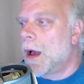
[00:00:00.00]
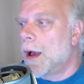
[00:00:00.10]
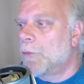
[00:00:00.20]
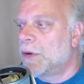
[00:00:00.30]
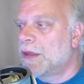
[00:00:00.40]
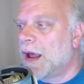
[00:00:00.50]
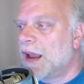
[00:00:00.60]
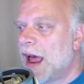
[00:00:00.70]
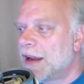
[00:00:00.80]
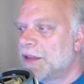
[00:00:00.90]
With a
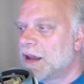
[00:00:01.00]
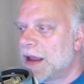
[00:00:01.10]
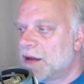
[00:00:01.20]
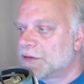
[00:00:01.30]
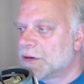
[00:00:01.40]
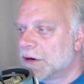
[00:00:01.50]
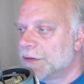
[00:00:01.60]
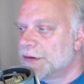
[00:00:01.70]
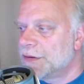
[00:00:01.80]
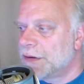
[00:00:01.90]
lot of the cloud
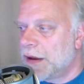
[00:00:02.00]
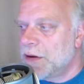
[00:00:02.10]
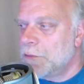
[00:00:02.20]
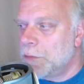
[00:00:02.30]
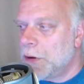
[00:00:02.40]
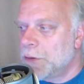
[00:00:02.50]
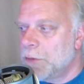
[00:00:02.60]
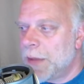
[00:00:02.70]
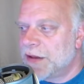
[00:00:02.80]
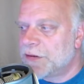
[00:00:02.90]
services, and you
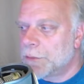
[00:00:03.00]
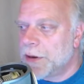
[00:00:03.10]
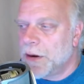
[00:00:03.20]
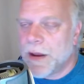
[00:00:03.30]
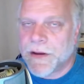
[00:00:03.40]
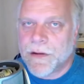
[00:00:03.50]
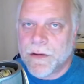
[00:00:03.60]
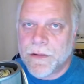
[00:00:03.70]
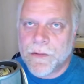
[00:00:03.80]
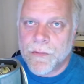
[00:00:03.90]
mentioned them here, like
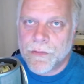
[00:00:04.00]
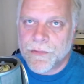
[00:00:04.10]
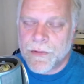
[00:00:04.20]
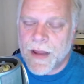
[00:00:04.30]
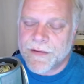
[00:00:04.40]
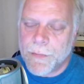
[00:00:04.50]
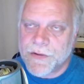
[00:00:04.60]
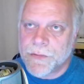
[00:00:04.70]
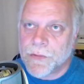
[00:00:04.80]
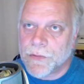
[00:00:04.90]
Google, not so
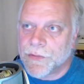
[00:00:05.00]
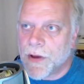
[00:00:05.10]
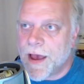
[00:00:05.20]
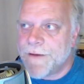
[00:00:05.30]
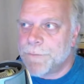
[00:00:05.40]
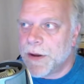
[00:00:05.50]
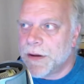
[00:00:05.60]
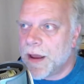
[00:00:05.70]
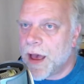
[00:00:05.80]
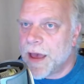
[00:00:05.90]
much Google Drive, but
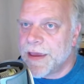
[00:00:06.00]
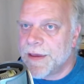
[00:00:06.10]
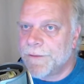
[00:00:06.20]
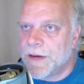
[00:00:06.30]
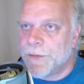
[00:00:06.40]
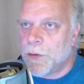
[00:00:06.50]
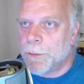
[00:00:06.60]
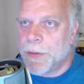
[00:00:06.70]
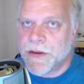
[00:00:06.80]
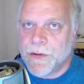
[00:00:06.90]
if you're a
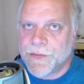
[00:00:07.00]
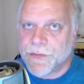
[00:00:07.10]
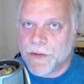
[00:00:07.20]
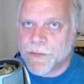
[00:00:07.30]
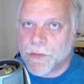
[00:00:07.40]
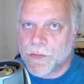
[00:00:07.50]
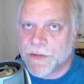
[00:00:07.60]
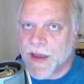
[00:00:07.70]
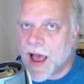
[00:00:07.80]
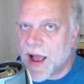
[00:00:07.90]
big user of Google
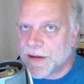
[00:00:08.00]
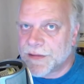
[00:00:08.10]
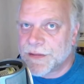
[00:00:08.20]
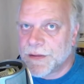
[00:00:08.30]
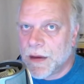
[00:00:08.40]
Docs,